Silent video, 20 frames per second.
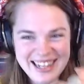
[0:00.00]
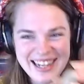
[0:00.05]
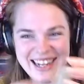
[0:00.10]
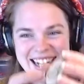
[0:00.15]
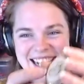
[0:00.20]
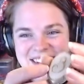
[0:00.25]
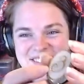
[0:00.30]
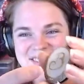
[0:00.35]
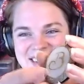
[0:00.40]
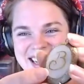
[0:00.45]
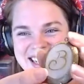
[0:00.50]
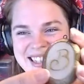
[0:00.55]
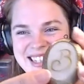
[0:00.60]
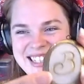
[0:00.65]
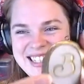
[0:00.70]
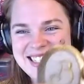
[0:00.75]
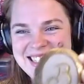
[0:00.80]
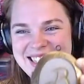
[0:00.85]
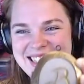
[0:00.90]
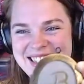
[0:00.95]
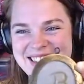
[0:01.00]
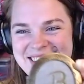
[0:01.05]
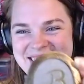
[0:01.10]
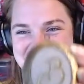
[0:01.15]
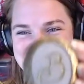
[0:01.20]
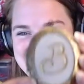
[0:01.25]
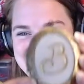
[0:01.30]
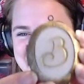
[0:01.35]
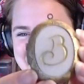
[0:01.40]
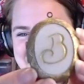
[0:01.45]
I made this
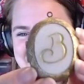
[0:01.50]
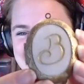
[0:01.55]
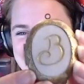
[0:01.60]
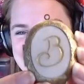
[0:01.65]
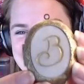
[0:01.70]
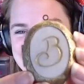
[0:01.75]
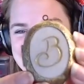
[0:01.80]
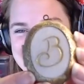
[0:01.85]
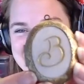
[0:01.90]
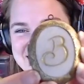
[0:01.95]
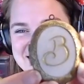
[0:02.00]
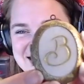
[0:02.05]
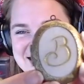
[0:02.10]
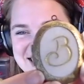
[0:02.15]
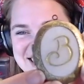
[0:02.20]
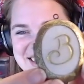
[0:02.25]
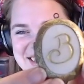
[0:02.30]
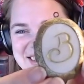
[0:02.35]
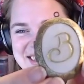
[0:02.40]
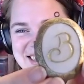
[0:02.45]
cute